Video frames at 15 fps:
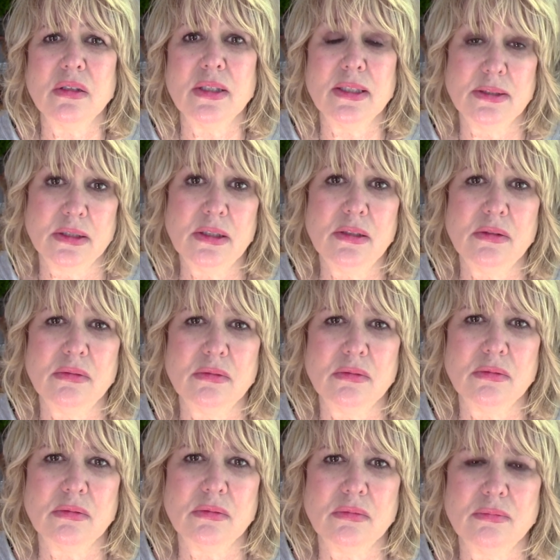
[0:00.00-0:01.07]
Is it?
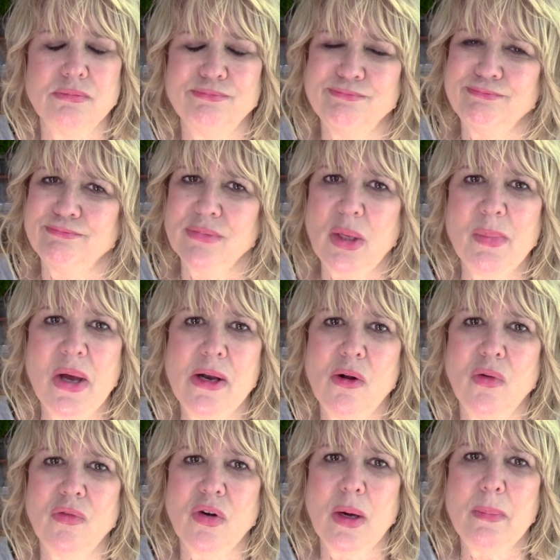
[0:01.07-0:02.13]
Come on
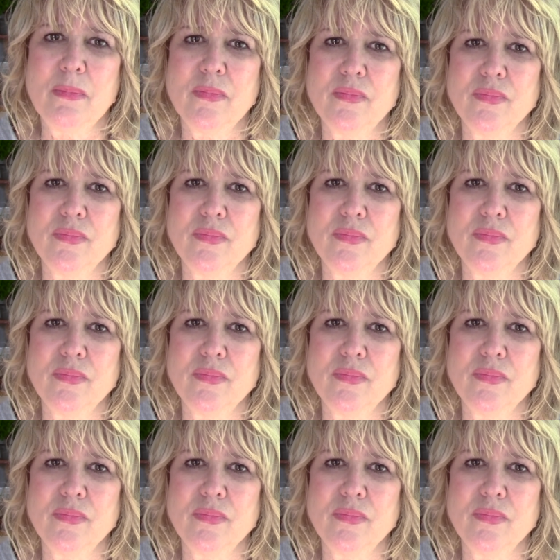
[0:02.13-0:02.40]
over.